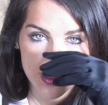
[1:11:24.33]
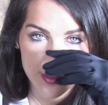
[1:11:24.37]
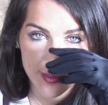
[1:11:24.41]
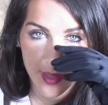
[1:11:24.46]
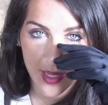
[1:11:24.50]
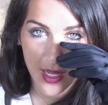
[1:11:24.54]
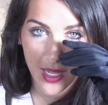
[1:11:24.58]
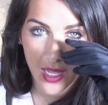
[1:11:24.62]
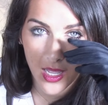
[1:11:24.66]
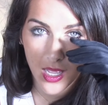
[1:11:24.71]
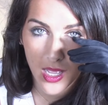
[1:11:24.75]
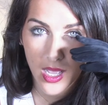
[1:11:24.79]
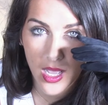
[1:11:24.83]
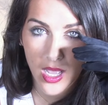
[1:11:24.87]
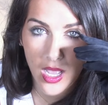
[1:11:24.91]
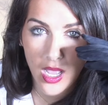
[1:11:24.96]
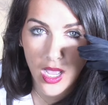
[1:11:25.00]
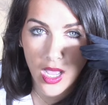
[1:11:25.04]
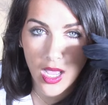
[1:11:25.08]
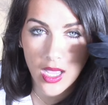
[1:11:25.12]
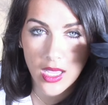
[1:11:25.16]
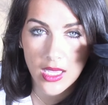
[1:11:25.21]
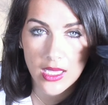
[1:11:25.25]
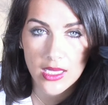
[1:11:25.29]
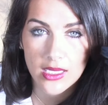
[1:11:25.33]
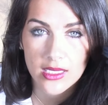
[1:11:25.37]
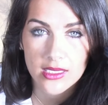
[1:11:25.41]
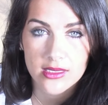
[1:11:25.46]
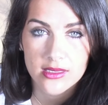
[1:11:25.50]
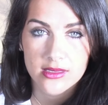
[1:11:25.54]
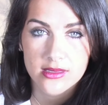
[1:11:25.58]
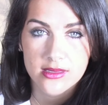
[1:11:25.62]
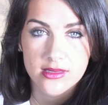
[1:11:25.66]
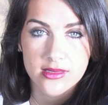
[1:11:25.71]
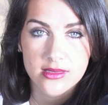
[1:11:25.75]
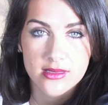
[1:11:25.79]
to my
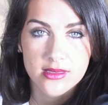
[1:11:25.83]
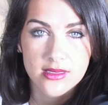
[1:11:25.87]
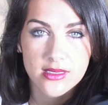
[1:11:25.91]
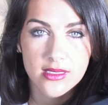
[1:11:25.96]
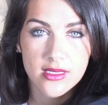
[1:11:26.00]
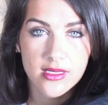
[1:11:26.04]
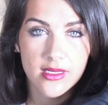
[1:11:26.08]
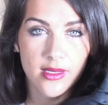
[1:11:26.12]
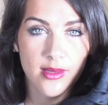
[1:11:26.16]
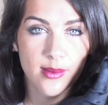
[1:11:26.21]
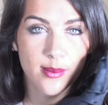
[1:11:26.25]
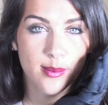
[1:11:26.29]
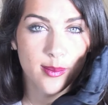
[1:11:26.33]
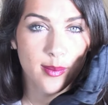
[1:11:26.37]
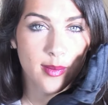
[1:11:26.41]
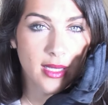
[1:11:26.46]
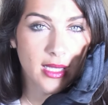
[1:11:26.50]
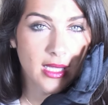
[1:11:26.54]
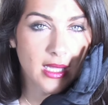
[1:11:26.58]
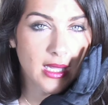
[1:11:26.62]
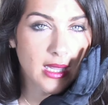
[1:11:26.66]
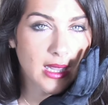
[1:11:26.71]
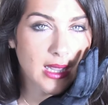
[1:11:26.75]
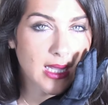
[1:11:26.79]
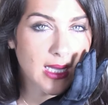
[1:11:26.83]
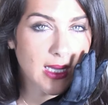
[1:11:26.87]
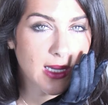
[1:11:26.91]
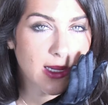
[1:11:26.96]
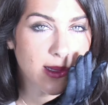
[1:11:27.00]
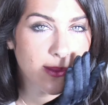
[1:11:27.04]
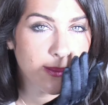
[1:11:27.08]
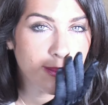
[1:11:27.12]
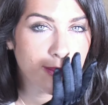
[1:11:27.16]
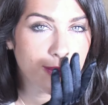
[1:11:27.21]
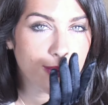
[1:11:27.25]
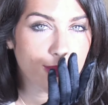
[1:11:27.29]
eyes, my
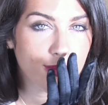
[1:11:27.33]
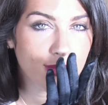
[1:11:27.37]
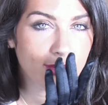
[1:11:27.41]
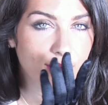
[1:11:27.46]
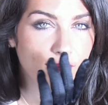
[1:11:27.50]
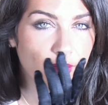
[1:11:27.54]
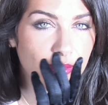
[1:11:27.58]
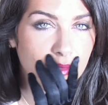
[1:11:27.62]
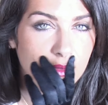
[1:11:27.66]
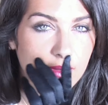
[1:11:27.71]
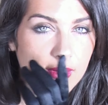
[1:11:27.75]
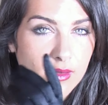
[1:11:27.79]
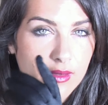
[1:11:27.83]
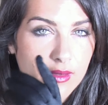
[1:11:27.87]
lips.